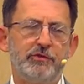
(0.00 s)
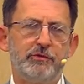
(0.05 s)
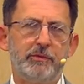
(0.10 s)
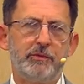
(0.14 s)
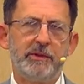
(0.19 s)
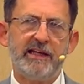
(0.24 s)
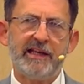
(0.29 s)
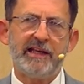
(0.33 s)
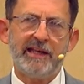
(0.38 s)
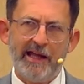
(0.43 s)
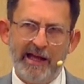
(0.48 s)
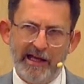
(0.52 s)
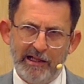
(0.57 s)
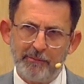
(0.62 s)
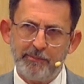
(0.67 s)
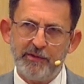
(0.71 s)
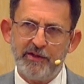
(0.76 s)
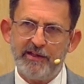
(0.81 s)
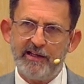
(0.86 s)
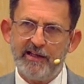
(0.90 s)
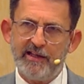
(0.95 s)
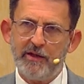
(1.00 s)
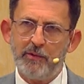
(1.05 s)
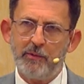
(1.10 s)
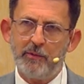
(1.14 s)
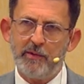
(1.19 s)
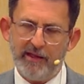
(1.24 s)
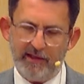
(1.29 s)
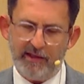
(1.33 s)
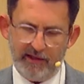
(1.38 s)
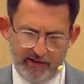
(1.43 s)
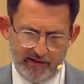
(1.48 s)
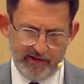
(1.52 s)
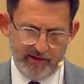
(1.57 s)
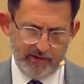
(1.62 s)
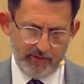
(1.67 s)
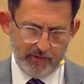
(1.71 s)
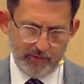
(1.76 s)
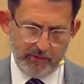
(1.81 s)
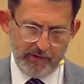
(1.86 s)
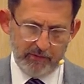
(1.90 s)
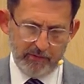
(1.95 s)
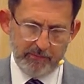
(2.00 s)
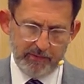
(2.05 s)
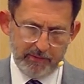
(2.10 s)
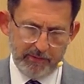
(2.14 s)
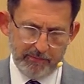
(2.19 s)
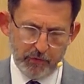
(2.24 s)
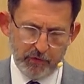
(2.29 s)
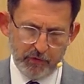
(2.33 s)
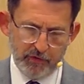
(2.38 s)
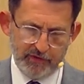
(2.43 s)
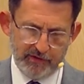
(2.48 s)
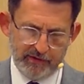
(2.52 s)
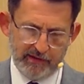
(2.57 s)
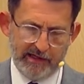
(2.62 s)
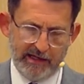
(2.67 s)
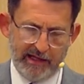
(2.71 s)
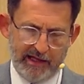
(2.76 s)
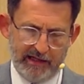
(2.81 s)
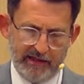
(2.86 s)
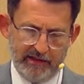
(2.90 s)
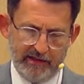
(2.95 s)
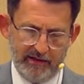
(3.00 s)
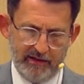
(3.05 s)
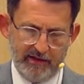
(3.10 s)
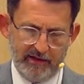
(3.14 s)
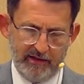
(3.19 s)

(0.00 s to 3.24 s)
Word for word: If we can help you in any way, we would be more than glad